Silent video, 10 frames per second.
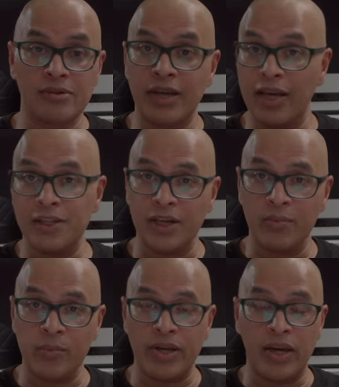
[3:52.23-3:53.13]
Can
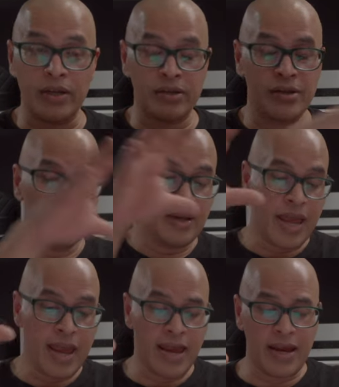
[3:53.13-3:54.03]
Jam weekend,
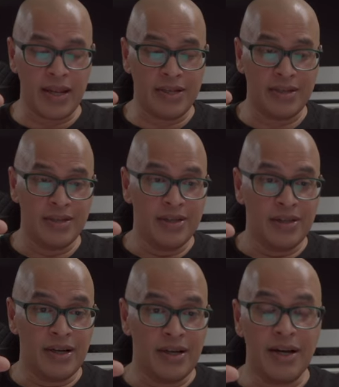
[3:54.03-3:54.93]
and
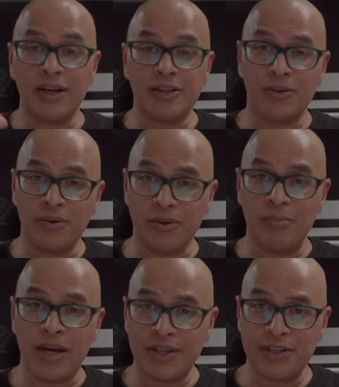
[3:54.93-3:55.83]
I got to go to the
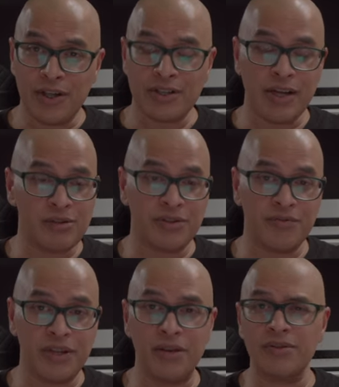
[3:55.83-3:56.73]
Macintosh House of
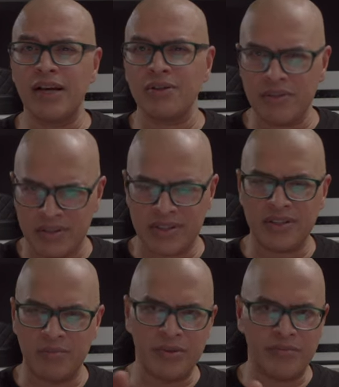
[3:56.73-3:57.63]
Sound. I know this is
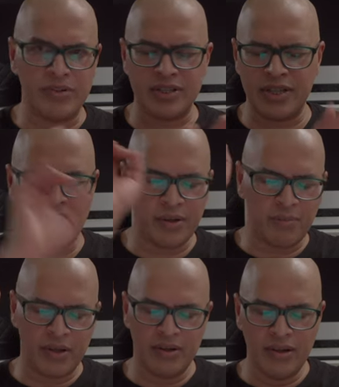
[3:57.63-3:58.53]
a bit of an aside,
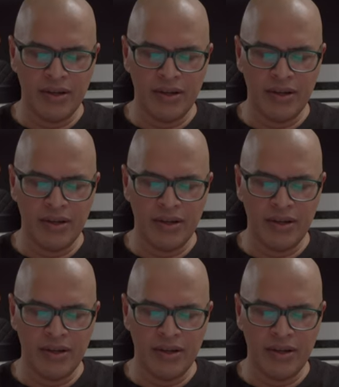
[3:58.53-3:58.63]
but